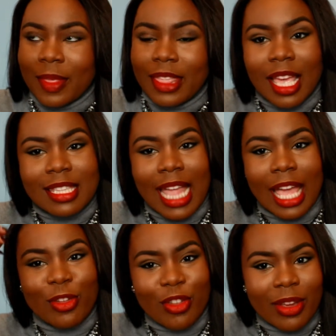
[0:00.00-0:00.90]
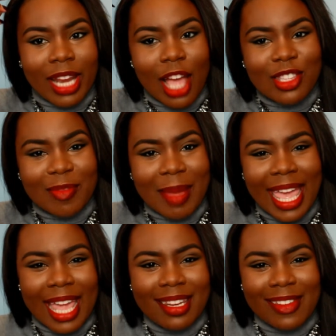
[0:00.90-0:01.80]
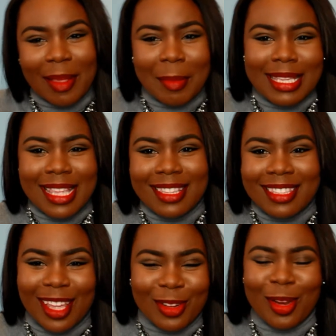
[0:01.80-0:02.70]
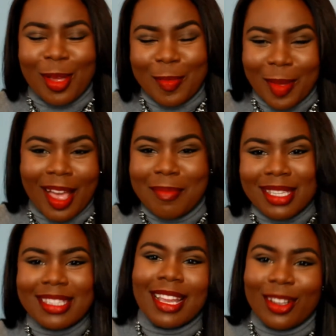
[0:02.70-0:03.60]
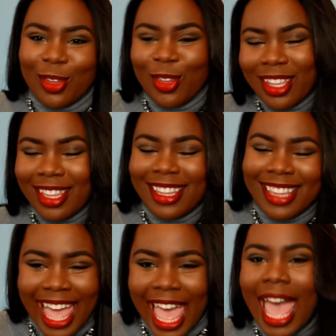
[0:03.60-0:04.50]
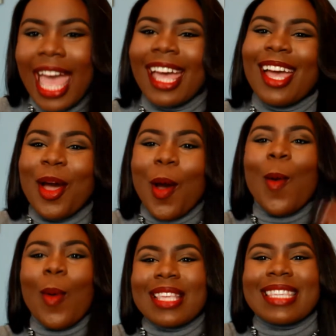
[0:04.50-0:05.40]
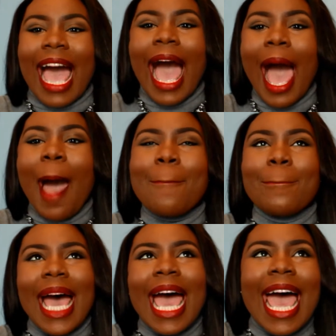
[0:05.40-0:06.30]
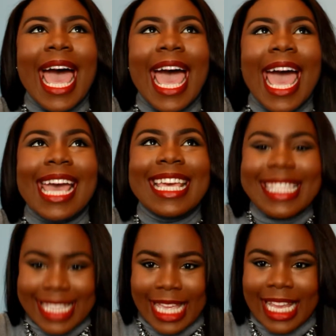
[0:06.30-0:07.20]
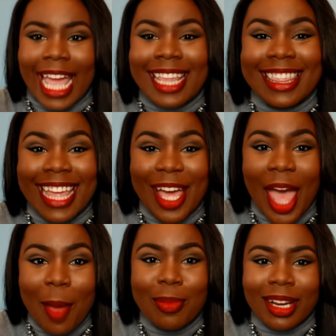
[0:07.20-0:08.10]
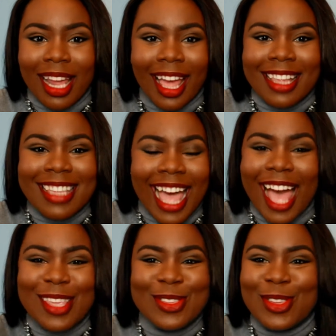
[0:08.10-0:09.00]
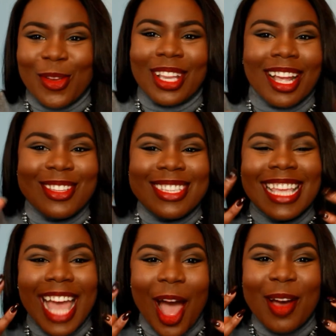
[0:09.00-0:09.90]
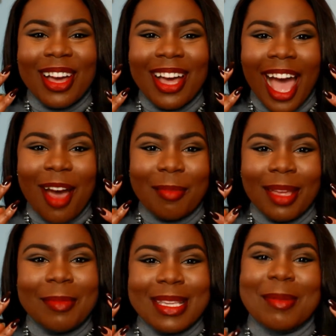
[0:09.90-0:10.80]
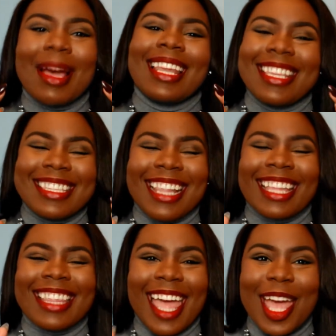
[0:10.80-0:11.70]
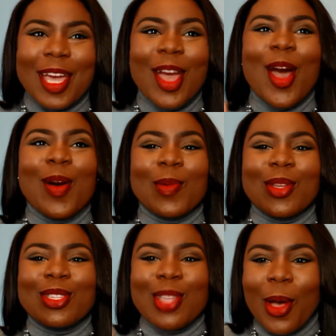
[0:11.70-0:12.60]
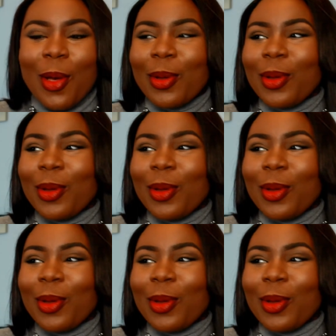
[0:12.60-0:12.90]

that's like growing out of my head. Did that make sense? I don't know, but I'm just telling you, the hair was amazing. Like, the hair products are so good. Can you see how how big my smile is? Like, the hair was so,